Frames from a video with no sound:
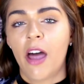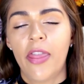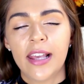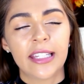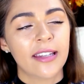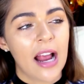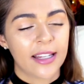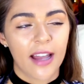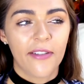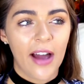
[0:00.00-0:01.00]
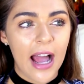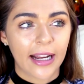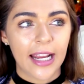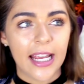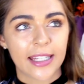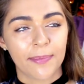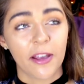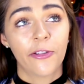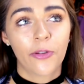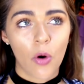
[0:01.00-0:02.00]
Now this next life hack is
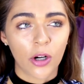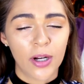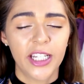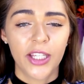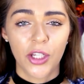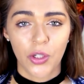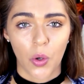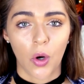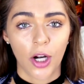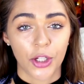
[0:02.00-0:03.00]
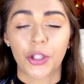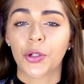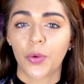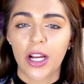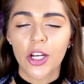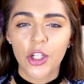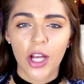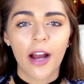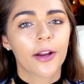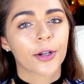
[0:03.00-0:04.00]
before going to the store,
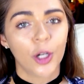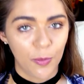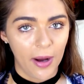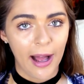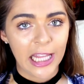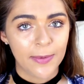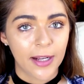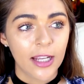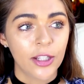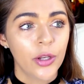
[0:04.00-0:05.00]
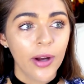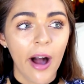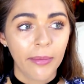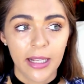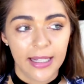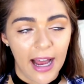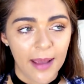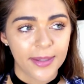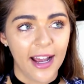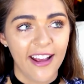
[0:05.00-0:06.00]
screenshot your coupons because you know how many
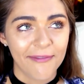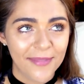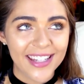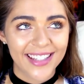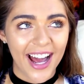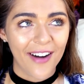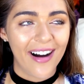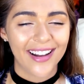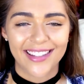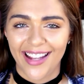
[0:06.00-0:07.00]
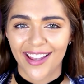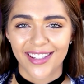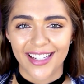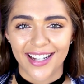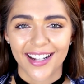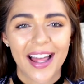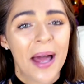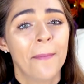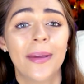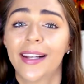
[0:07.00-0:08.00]
times I have missed out on a sales deal
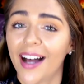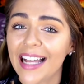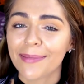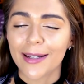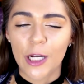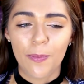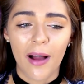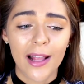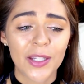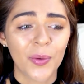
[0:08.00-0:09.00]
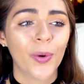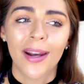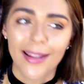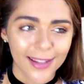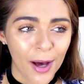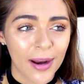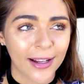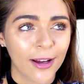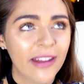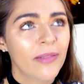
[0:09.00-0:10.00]
because my coupons wouldn't load,
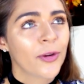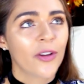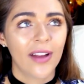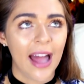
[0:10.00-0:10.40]
I couldn't even prove I